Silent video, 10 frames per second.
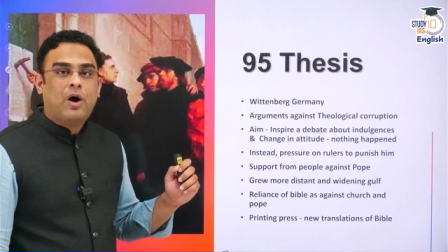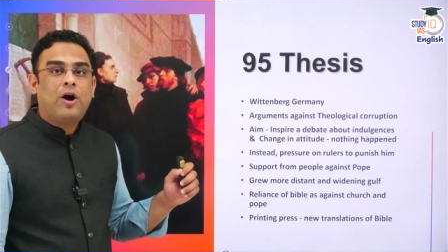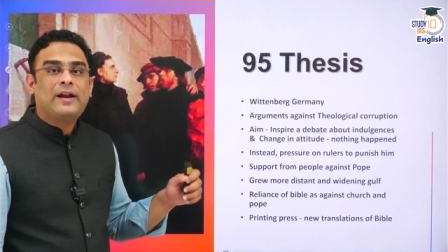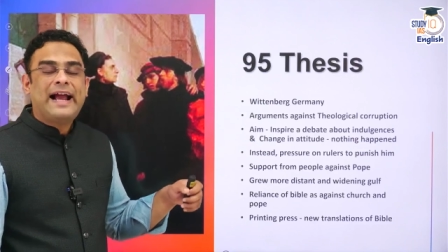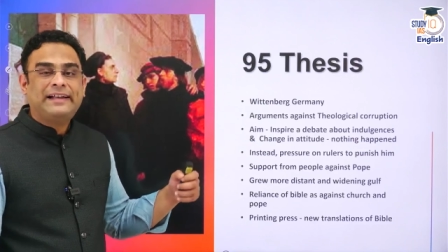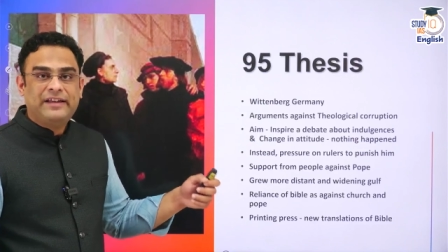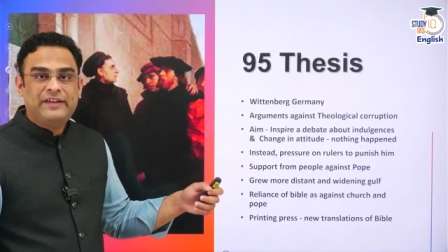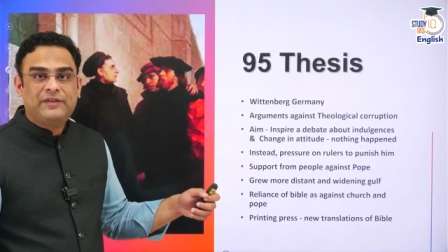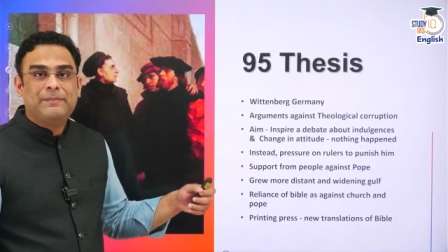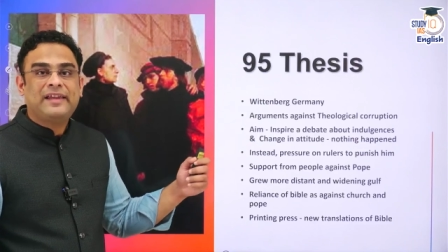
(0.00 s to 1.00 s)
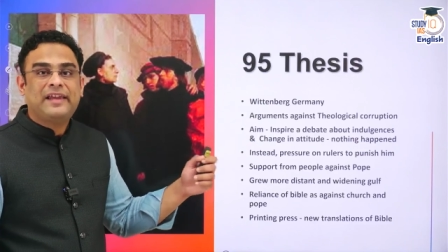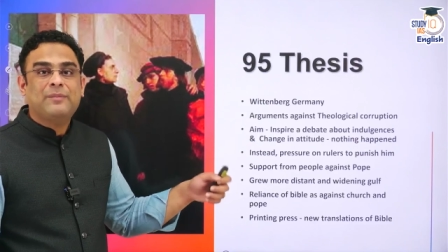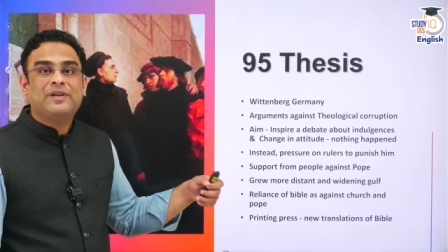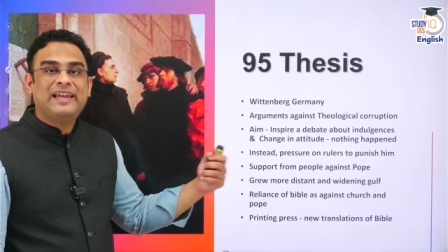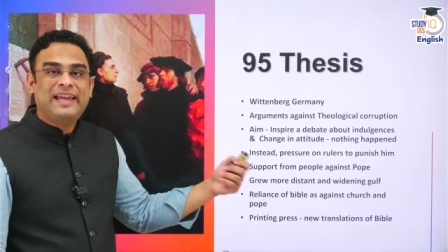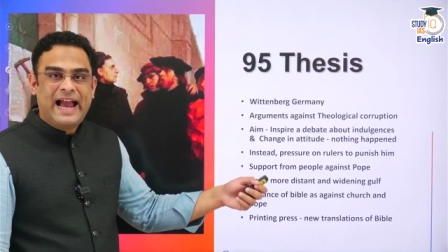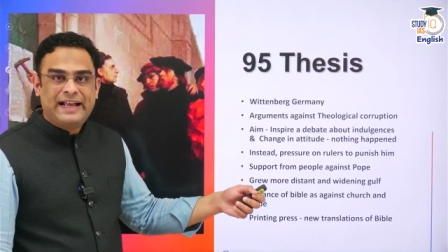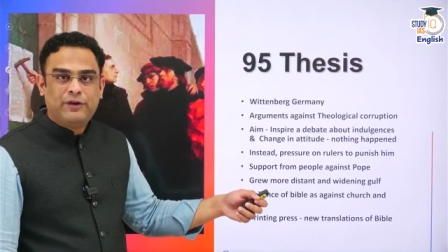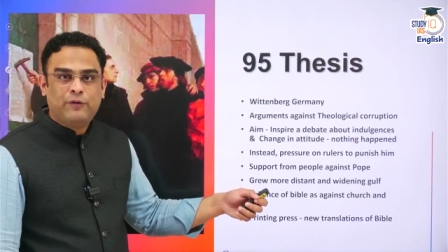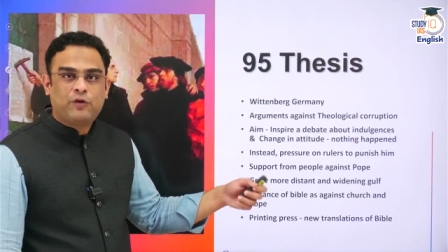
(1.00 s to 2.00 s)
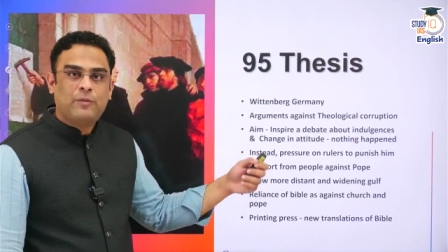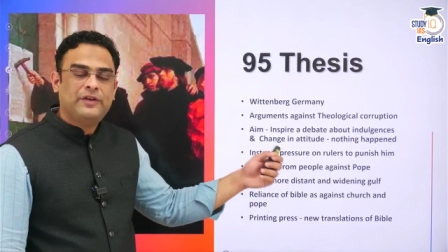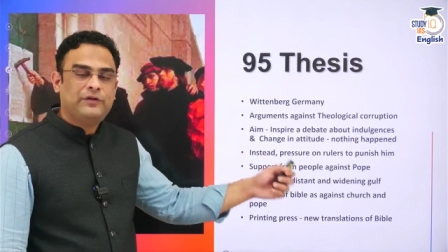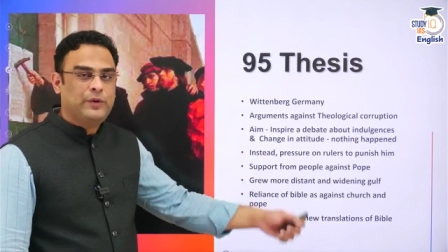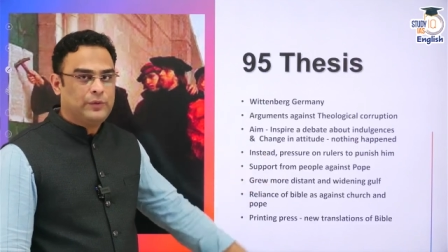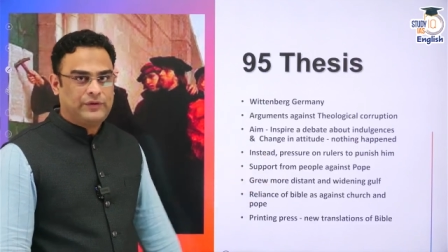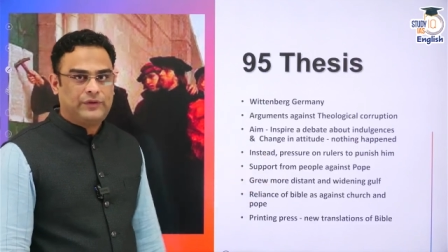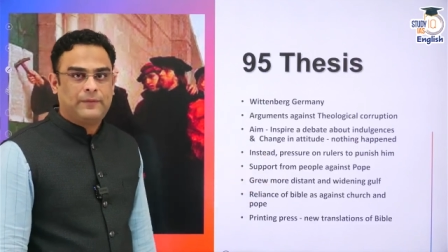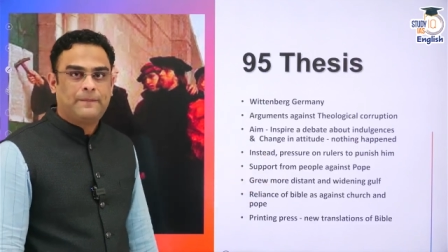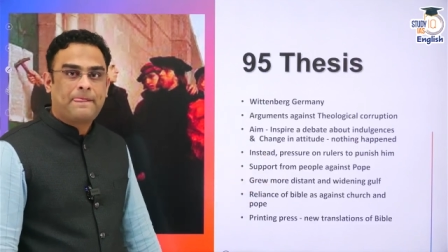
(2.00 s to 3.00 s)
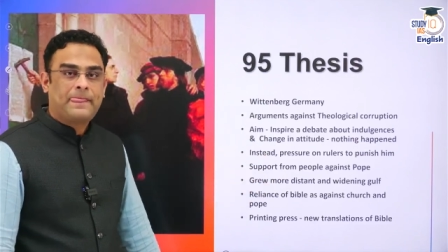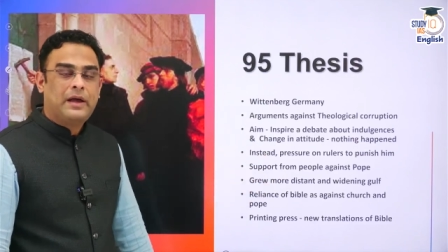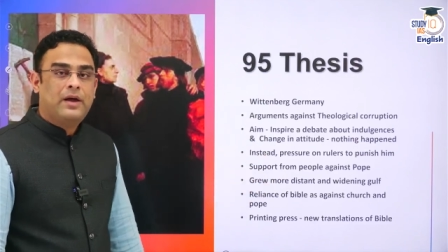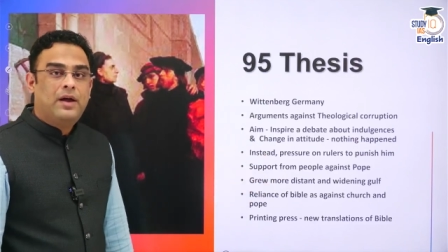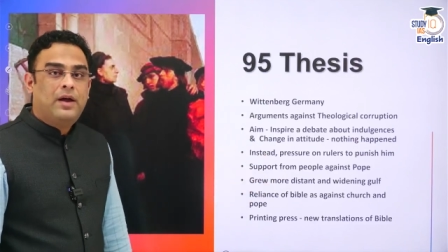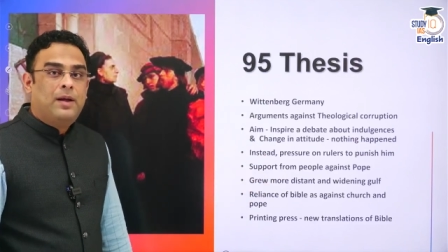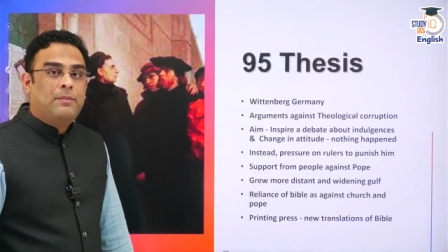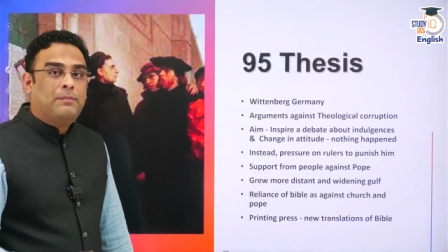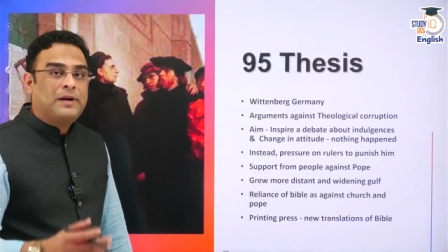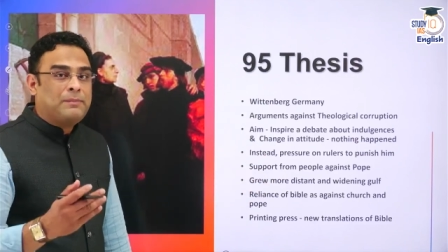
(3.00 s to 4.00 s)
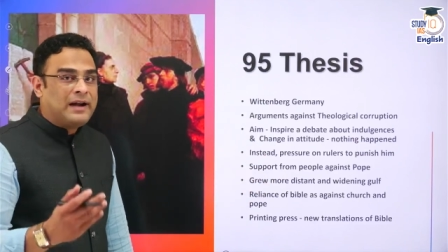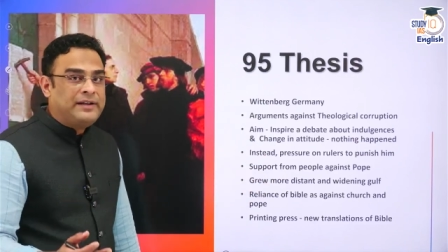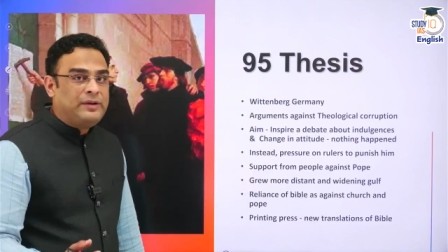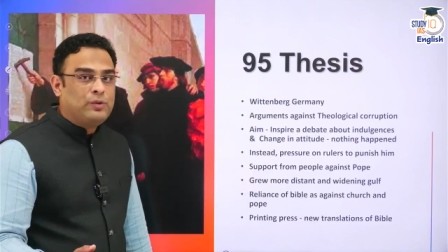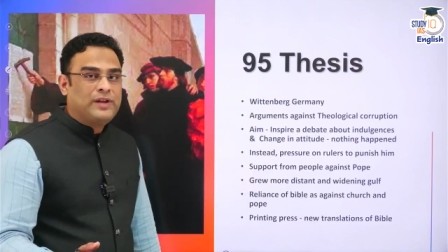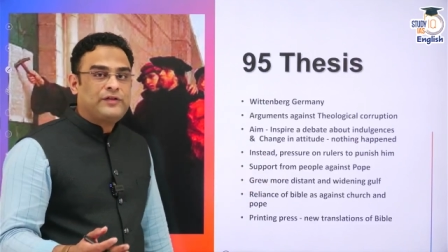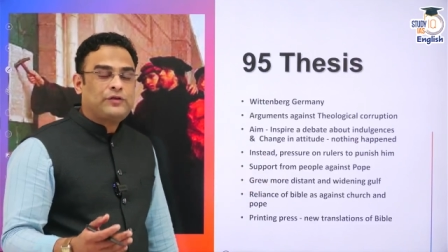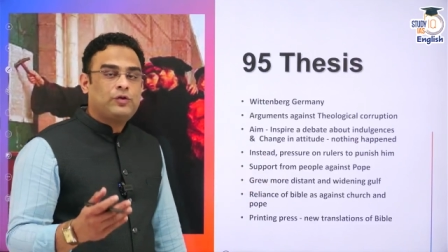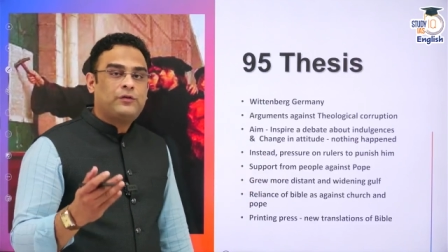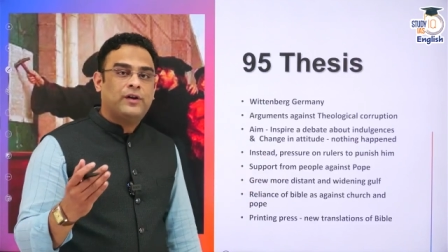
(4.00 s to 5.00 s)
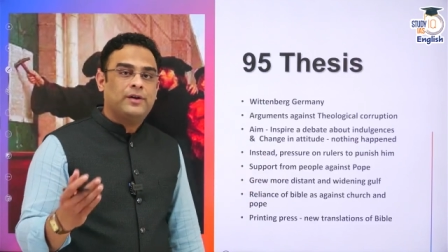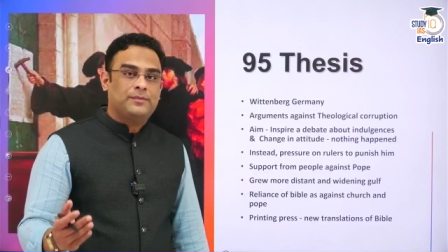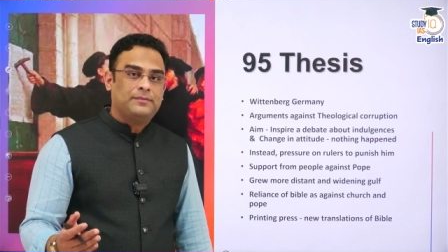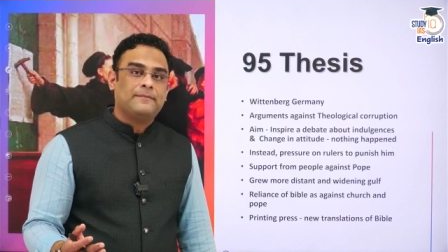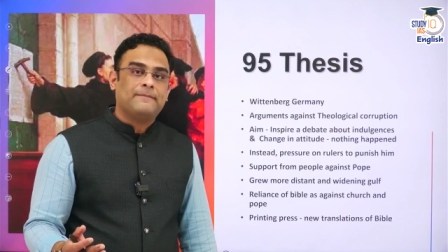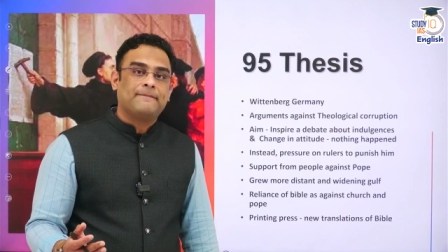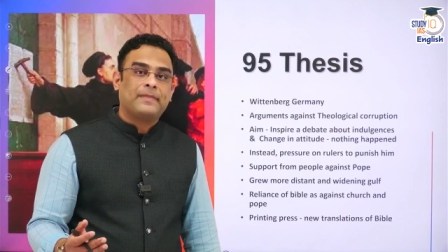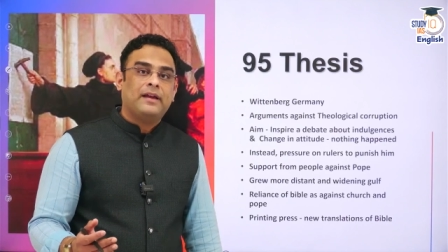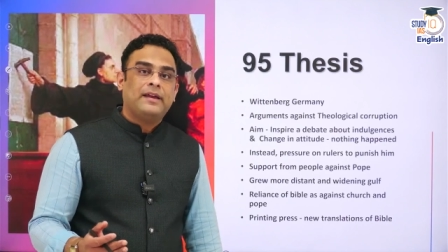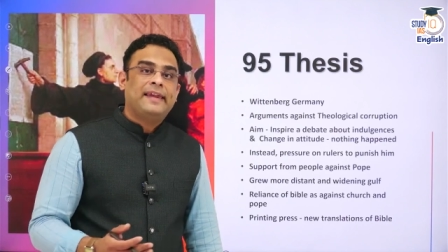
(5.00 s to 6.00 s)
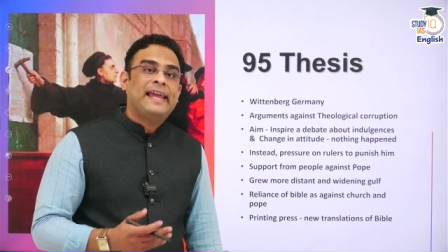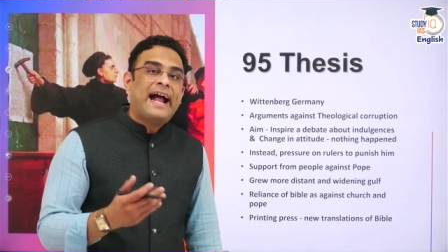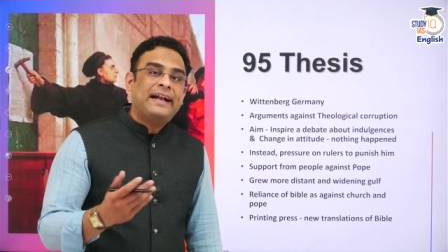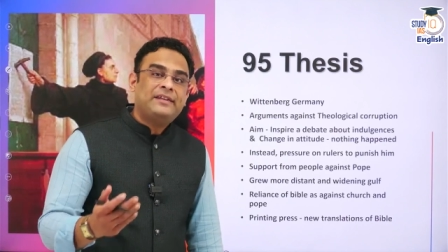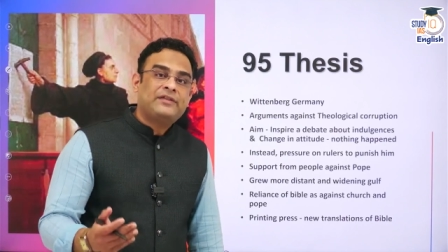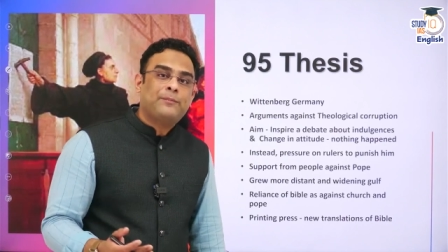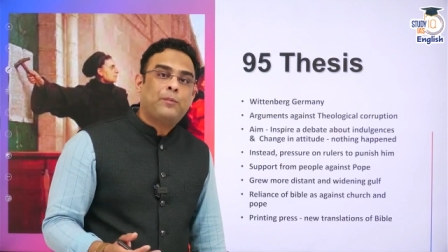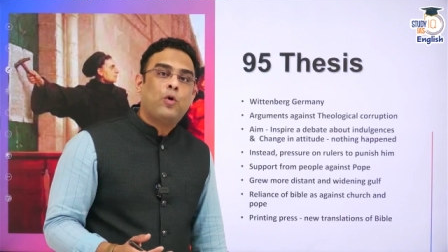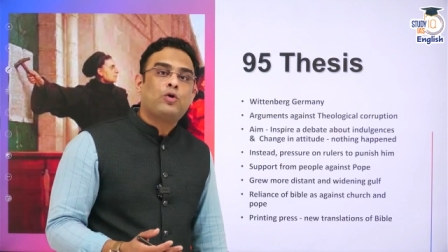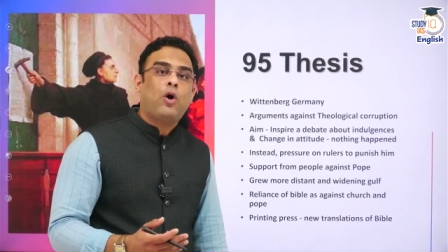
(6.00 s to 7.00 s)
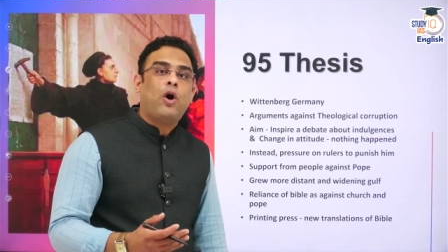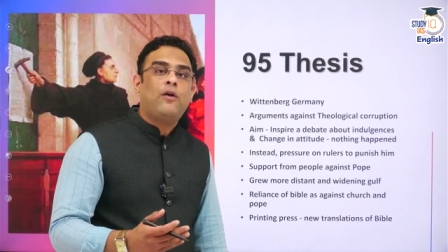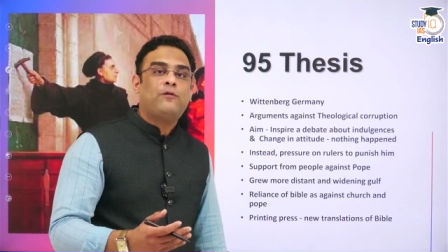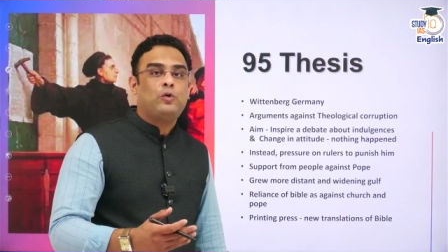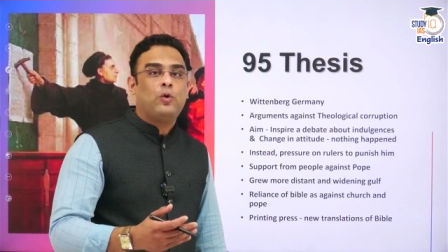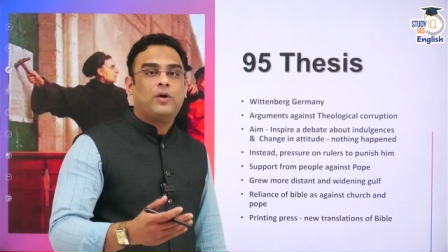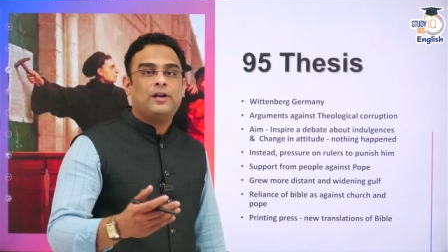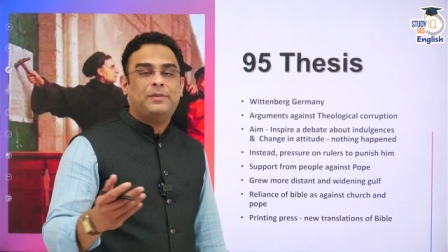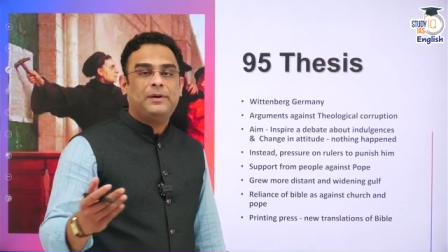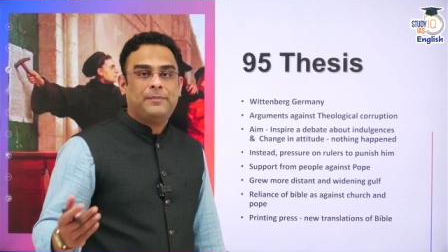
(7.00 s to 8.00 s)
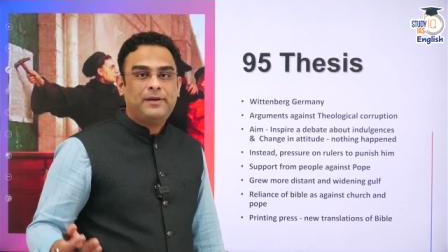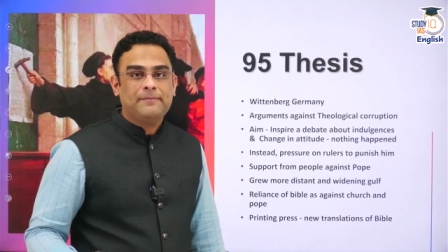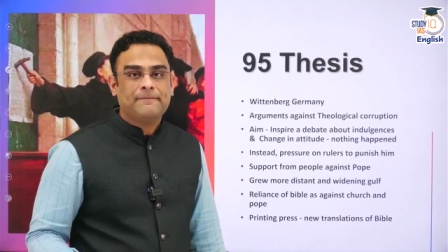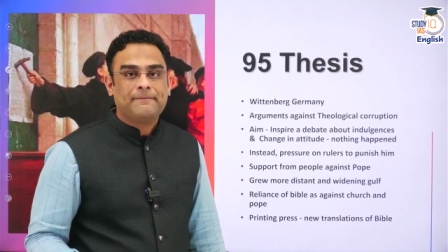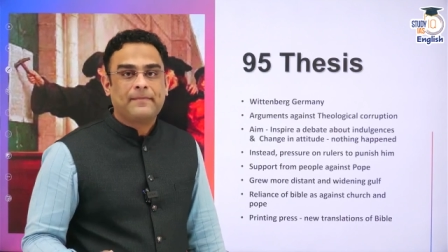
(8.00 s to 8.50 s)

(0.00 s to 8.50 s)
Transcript: or at least make him recant from his views. But Martin Luther stood firm. He had the support of local people.